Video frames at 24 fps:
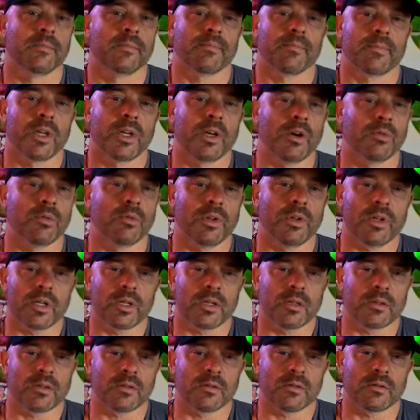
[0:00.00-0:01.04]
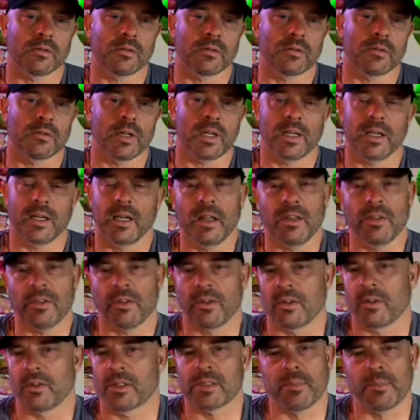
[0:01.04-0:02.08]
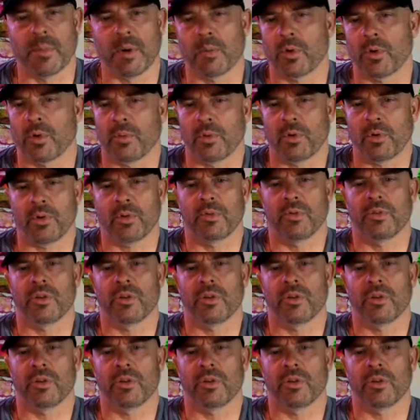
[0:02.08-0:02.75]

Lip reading: look at anything that's memorable.